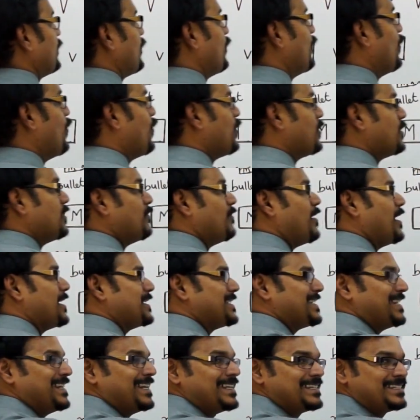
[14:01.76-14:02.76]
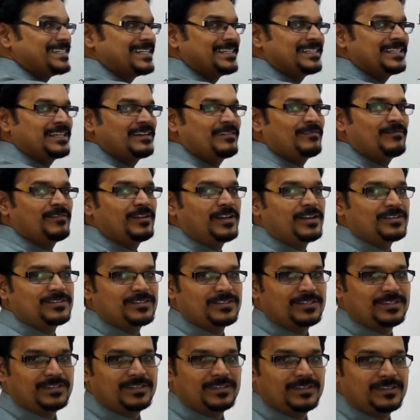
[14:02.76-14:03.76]
more the mass lesser the
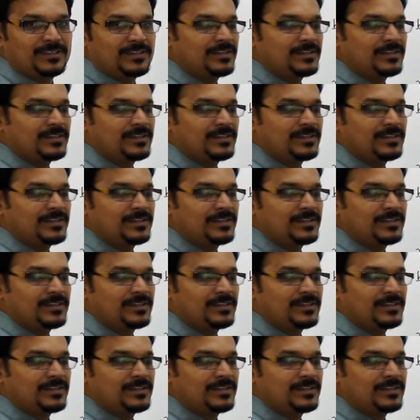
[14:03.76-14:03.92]
velocity